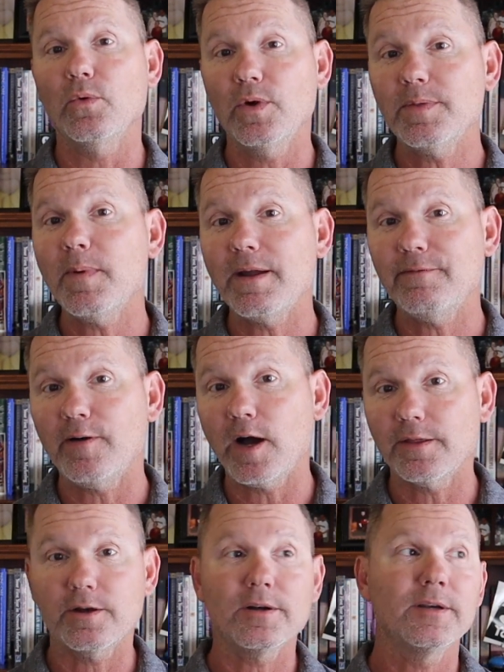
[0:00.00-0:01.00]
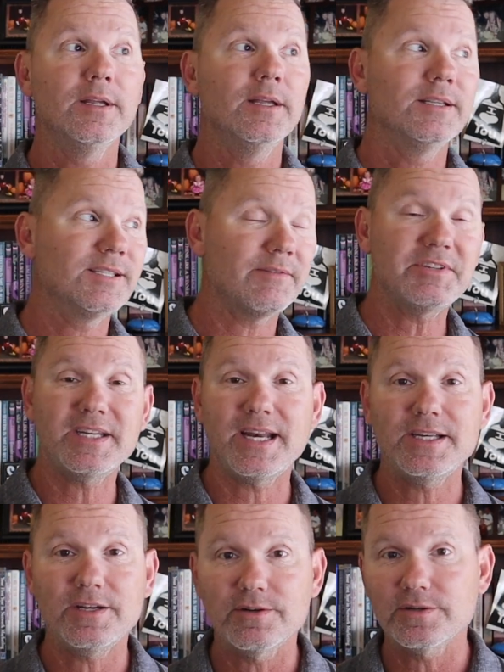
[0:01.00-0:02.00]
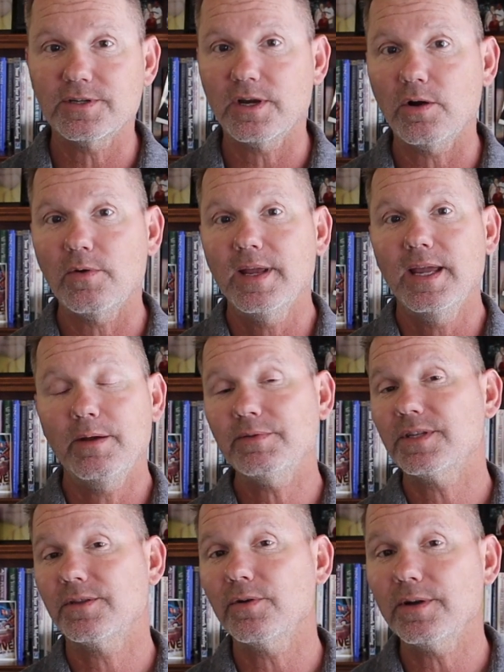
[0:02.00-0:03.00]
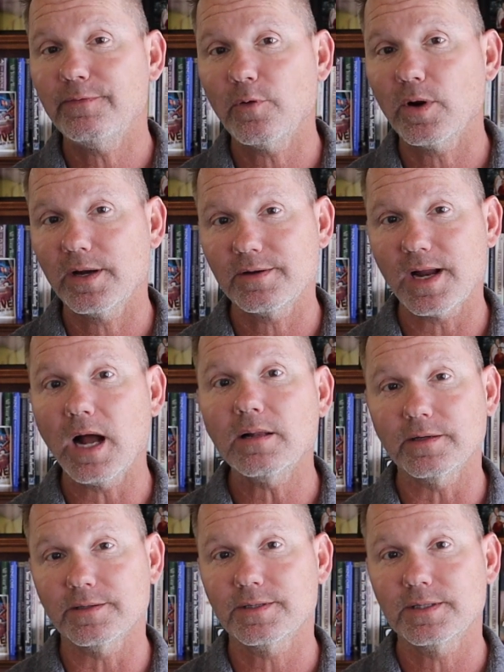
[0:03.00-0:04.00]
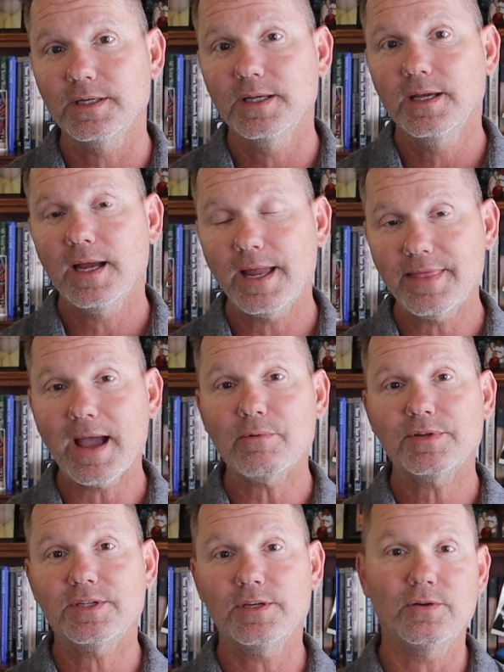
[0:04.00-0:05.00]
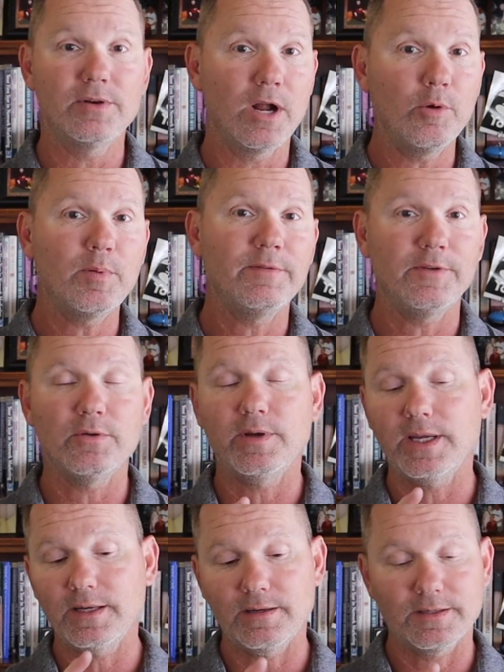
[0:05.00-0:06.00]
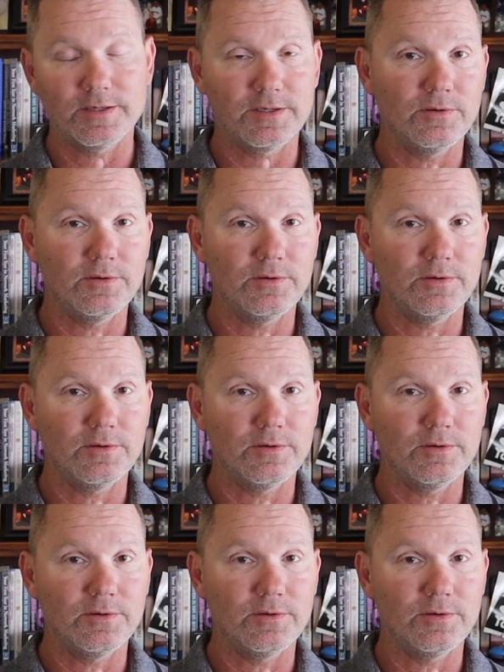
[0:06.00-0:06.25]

With my father, 17, 18 years ago, it was $3,400, and that was to do an open viewing,